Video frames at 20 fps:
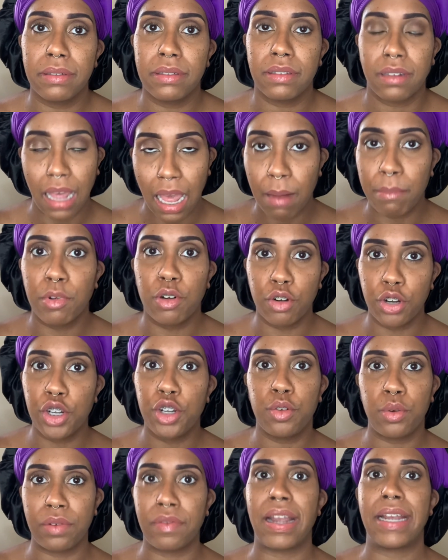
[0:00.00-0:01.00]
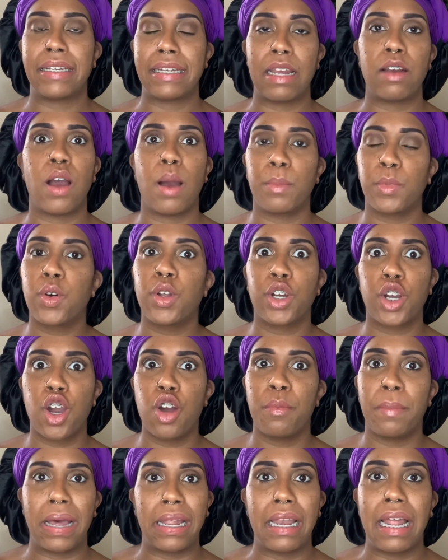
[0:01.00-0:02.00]
I'm going to do it right now. I'm going to comb
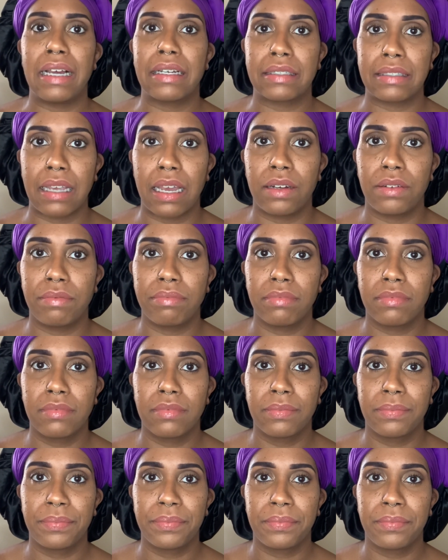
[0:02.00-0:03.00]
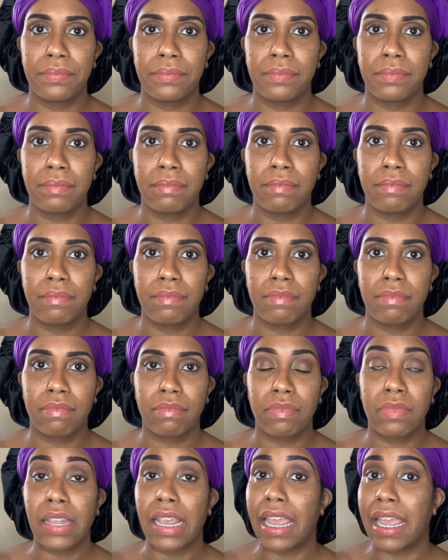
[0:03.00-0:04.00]
my locks out.
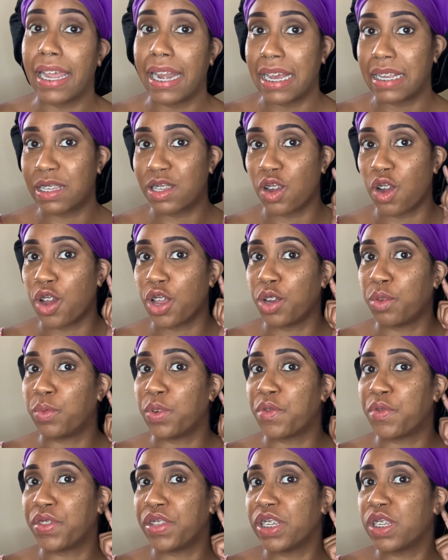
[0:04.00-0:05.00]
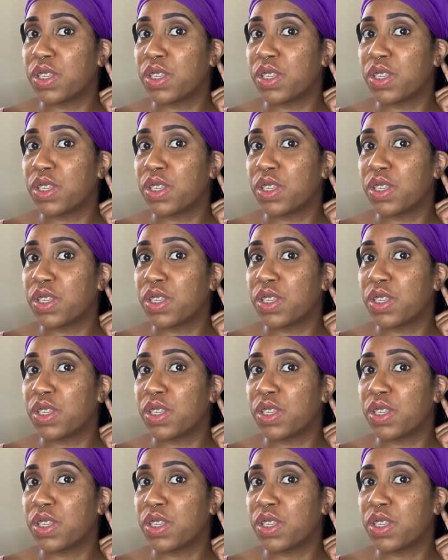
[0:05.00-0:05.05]
And I started with this